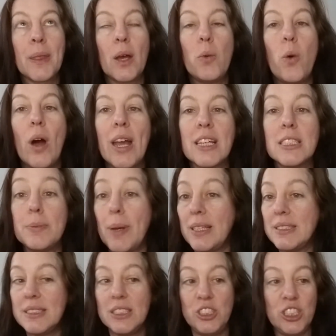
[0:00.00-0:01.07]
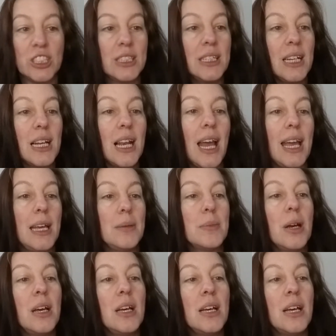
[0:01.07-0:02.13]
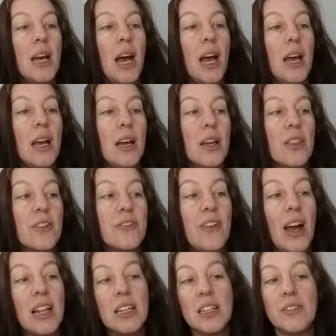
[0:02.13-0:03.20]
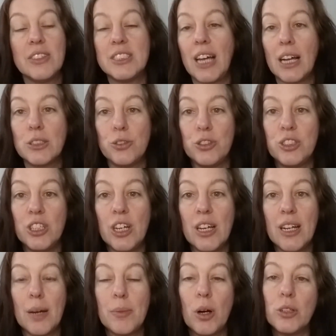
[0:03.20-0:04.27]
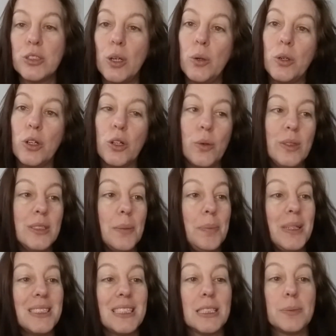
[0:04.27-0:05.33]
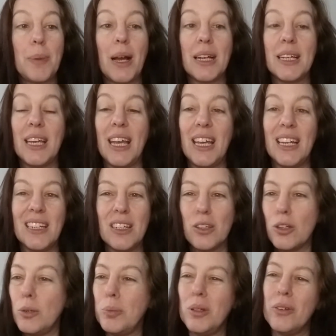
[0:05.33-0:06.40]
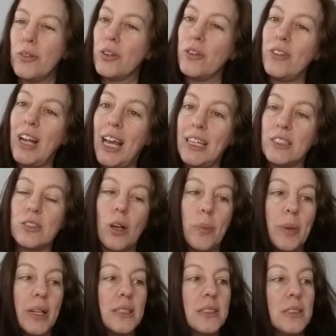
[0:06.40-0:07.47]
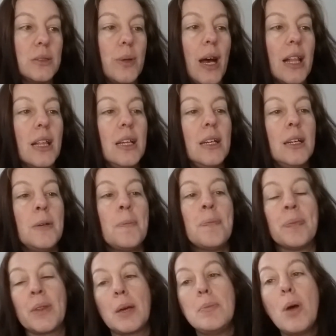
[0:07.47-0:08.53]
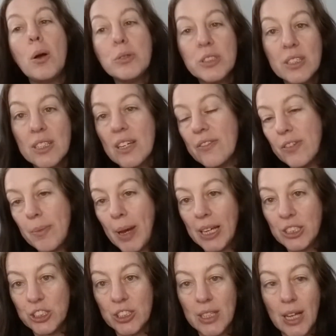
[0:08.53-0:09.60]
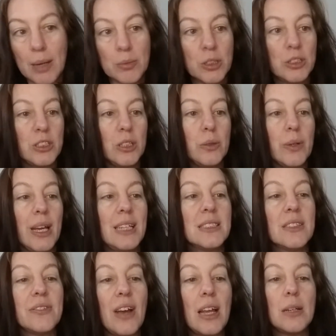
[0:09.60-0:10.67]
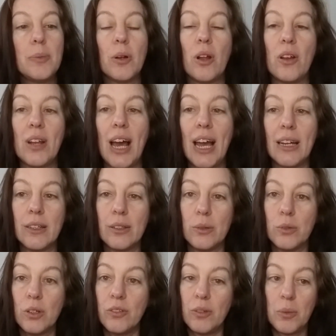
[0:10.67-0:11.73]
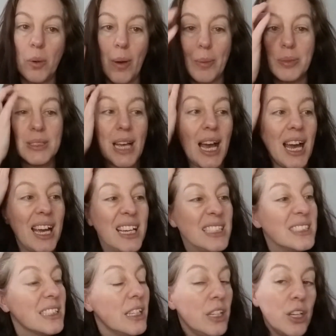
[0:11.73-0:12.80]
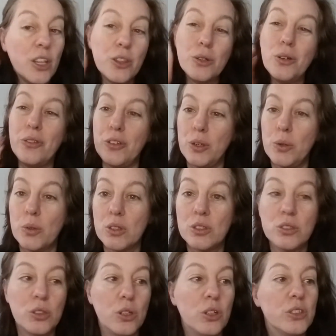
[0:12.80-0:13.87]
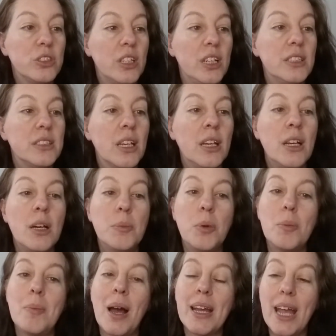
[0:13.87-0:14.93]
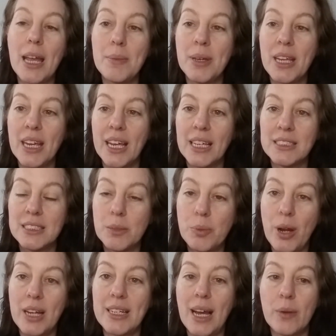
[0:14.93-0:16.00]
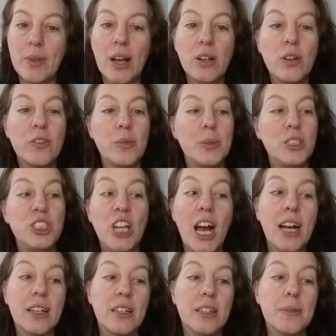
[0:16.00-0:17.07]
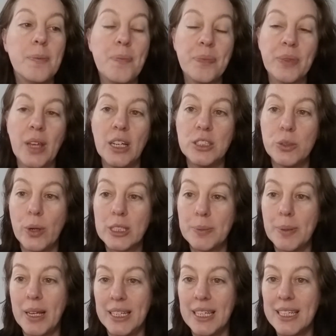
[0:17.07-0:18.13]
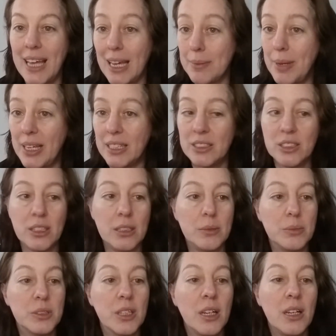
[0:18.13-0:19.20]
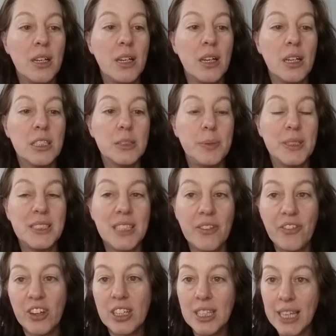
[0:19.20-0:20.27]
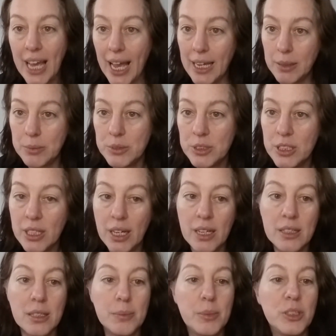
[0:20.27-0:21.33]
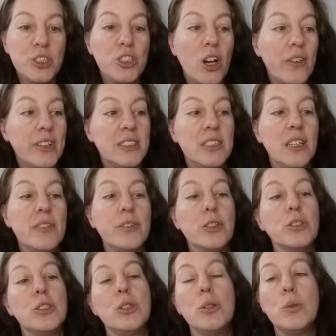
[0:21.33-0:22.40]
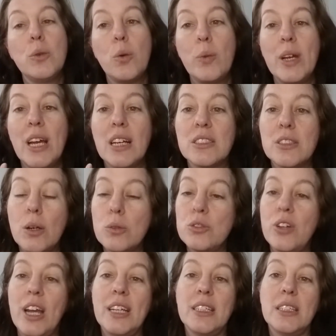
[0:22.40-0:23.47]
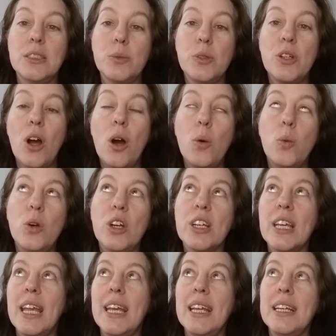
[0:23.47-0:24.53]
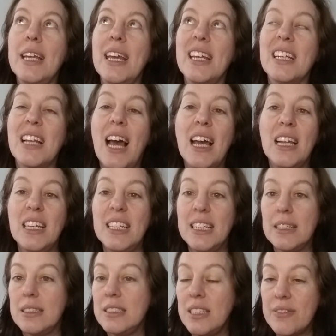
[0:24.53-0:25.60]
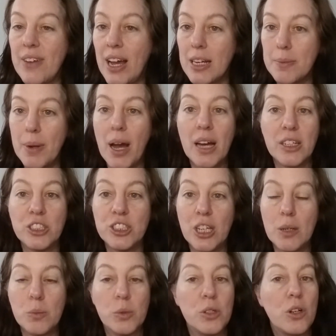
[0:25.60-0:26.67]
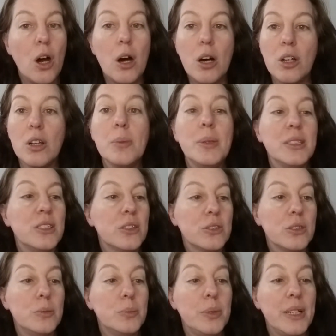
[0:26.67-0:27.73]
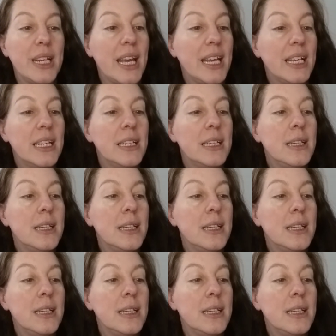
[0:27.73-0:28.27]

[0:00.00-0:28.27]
what expenses you can claim, the filing of a tax return. I'm also going to go into business banking and a couple of other related topics as well. Most of the information that I'm going to do is available online through government websites, through a few other sources. But my aim here is to break down that government jargon and to explain it in cake maker terms. Specifically aimed at the majority of us who we are sole traders. We're not working in like a legally defined partnership. We're not a limited company.